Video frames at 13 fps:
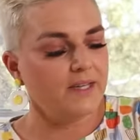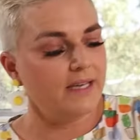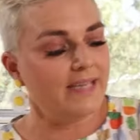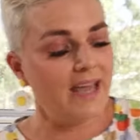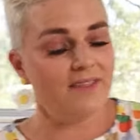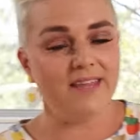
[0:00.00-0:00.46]

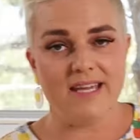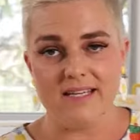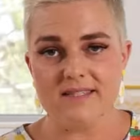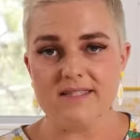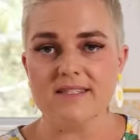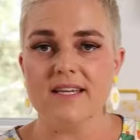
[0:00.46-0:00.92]
Now
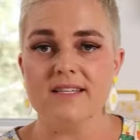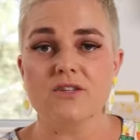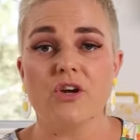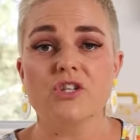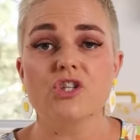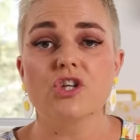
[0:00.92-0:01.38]
this is
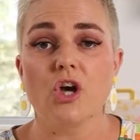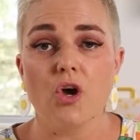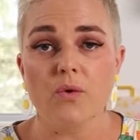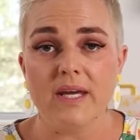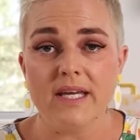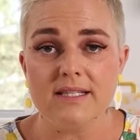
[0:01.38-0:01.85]
going to
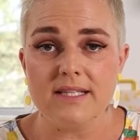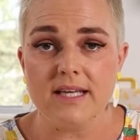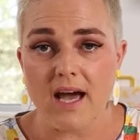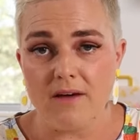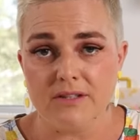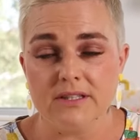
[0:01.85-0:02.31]
go into the
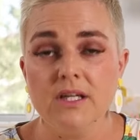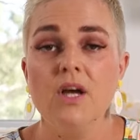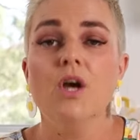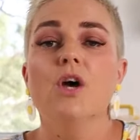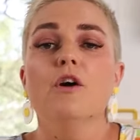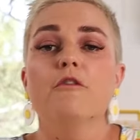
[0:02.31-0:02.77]
oven
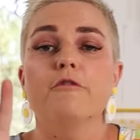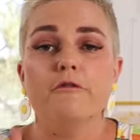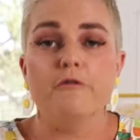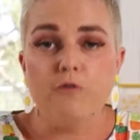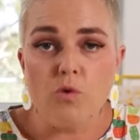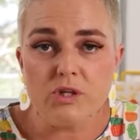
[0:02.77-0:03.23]
for
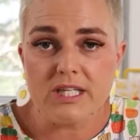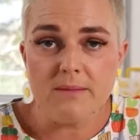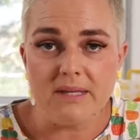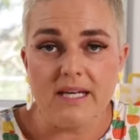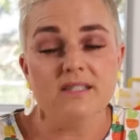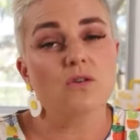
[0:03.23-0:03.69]
40
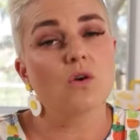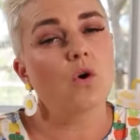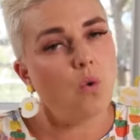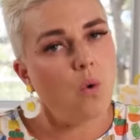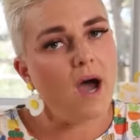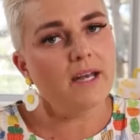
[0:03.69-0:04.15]
minutes on
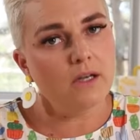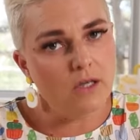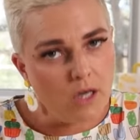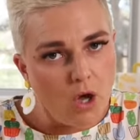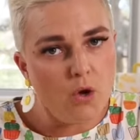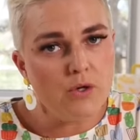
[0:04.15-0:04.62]
quite a
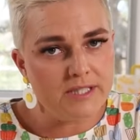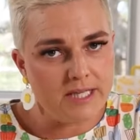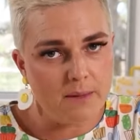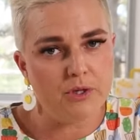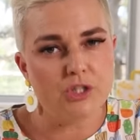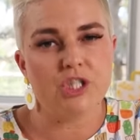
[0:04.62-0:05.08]
low
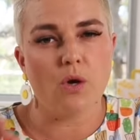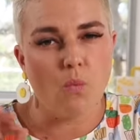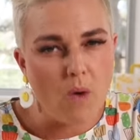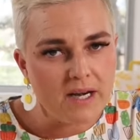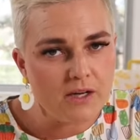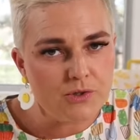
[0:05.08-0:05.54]
temperature,
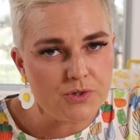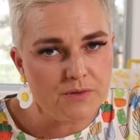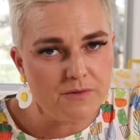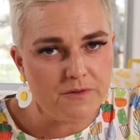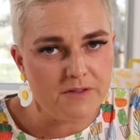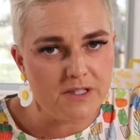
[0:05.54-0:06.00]

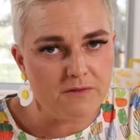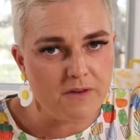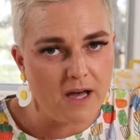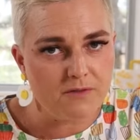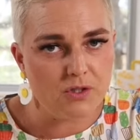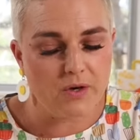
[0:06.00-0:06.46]

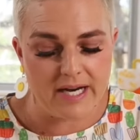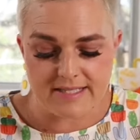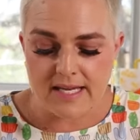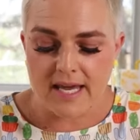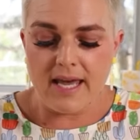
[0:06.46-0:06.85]
155 degrees.